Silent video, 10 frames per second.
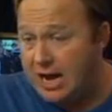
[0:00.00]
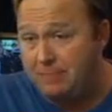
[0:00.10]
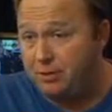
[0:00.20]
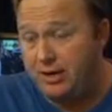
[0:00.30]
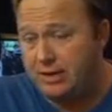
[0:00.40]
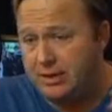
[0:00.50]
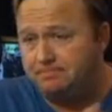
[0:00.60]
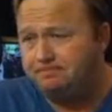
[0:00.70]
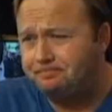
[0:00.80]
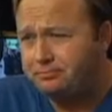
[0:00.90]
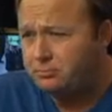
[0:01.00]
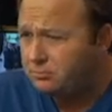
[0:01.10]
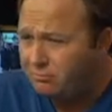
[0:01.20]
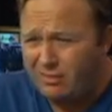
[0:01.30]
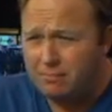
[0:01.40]
And I predicted
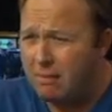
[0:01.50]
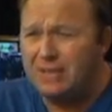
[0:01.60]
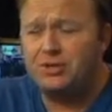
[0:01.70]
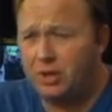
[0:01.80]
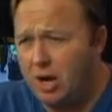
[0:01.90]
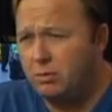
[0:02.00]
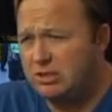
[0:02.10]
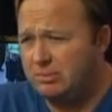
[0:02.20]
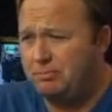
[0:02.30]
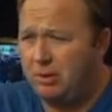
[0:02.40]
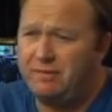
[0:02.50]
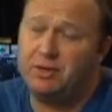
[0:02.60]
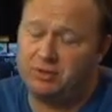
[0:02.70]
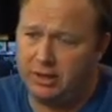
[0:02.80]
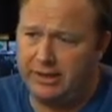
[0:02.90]
months ago with some of the
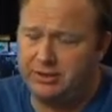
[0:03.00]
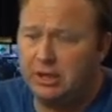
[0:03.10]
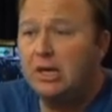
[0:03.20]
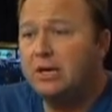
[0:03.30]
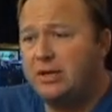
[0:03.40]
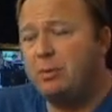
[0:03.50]
previous leaks,